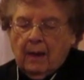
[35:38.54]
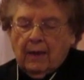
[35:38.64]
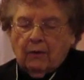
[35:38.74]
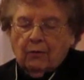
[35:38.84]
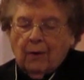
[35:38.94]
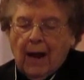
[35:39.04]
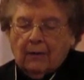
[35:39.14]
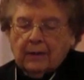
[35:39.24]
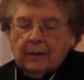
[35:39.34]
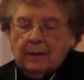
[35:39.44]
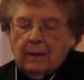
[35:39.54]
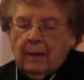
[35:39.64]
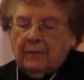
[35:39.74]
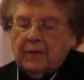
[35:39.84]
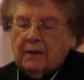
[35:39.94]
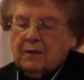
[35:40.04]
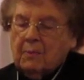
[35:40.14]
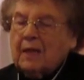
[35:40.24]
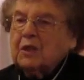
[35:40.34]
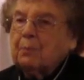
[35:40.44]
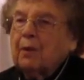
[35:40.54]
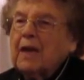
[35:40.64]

They're crowded. There's much